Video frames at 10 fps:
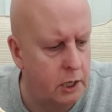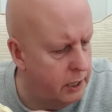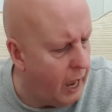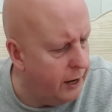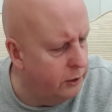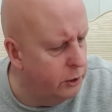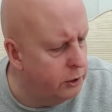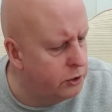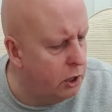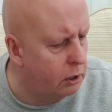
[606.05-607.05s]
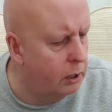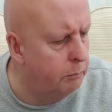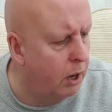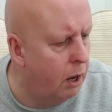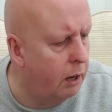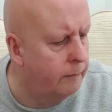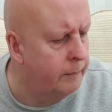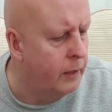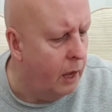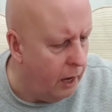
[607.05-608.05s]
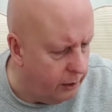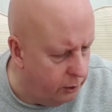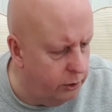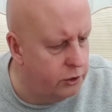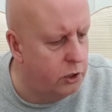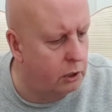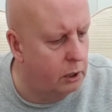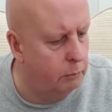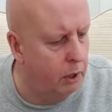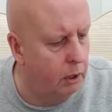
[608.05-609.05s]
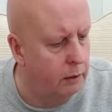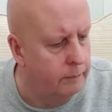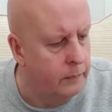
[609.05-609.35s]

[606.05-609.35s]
and add another chocolate bar and another chocolate bar,